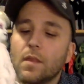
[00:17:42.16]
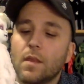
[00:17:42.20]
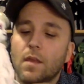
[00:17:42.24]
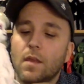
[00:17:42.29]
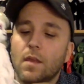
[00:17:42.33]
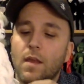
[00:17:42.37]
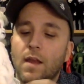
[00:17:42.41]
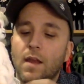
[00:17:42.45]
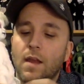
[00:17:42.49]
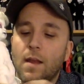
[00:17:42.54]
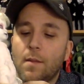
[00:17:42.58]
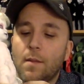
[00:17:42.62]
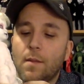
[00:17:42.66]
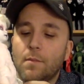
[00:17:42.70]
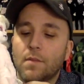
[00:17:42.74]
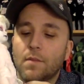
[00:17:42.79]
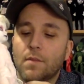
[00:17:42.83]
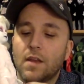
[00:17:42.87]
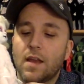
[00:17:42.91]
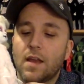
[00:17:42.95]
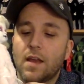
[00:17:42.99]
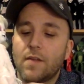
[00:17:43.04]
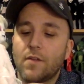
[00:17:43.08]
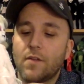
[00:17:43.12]
And I'm
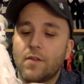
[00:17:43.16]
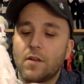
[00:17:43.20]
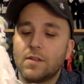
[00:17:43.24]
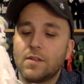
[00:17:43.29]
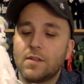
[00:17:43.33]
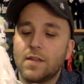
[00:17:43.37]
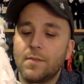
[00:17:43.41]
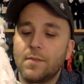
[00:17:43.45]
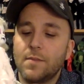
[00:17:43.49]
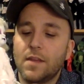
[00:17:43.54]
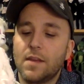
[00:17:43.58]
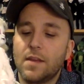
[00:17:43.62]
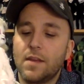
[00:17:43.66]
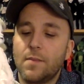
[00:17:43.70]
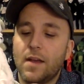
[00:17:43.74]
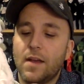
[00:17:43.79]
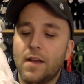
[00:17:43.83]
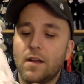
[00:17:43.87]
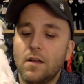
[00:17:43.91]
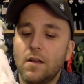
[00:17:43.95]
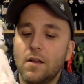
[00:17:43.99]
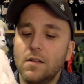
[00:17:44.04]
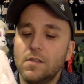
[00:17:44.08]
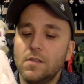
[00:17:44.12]
going to have a hard time getting it
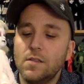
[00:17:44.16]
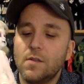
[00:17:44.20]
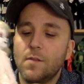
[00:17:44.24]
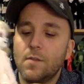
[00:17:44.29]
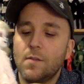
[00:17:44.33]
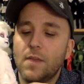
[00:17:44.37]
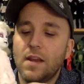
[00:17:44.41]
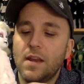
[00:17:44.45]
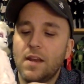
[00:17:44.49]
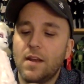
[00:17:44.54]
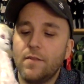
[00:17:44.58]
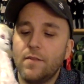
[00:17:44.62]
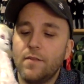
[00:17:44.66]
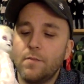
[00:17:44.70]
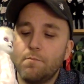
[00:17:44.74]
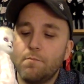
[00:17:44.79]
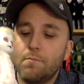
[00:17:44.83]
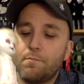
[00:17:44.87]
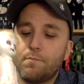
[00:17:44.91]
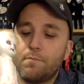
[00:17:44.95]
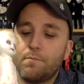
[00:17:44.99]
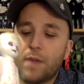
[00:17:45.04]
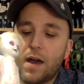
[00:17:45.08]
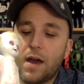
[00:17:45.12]
back on, so I may not even
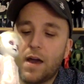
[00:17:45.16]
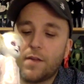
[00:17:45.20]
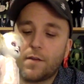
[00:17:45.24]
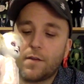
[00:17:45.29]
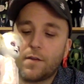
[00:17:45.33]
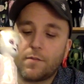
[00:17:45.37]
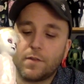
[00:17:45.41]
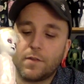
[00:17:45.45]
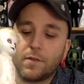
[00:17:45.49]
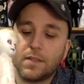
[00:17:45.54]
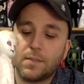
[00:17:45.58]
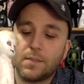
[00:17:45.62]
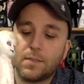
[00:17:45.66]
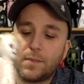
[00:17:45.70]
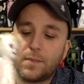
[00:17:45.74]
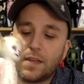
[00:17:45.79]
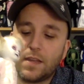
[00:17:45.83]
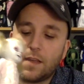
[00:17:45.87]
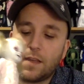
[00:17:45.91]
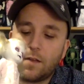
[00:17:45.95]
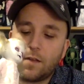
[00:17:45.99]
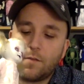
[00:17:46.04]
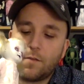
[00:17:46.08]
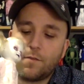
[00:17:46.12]
bother for this
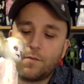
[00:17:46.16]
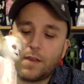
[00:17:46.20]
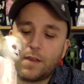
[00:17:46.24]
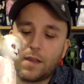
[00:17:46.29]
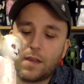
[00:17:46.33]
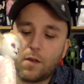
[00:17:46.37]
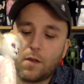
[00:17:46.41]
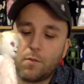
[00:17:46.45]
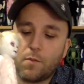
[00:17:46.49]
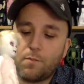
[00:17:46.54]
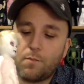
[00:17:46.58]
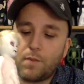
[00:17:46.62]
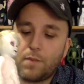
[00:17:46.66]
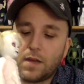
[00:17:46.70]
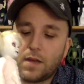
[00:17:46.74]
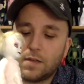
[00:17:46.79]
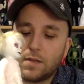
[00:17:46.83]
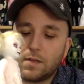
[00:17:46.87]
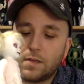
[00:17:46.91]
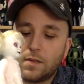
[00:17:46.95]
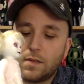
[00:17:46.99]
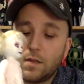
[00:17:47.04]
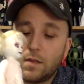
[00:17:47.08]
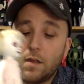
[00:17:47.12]
video. But,
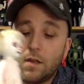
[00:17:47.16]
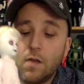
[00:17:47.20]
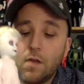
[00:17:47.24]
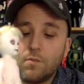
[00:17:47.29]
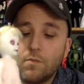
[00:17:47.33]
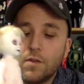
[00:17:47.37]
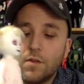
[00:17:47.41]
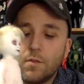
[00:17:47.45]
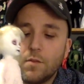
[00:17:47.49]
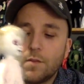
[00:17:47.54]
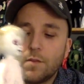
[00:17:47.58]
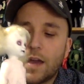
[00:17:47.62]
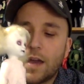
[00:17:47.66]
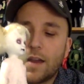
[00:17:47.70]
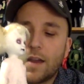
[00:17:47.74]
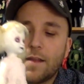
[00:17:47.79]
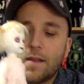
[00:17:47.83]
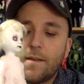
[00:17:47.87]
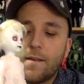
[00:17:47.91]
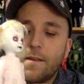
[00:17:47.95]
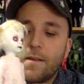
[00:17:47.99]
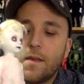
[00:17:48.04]
oh, nope, got it.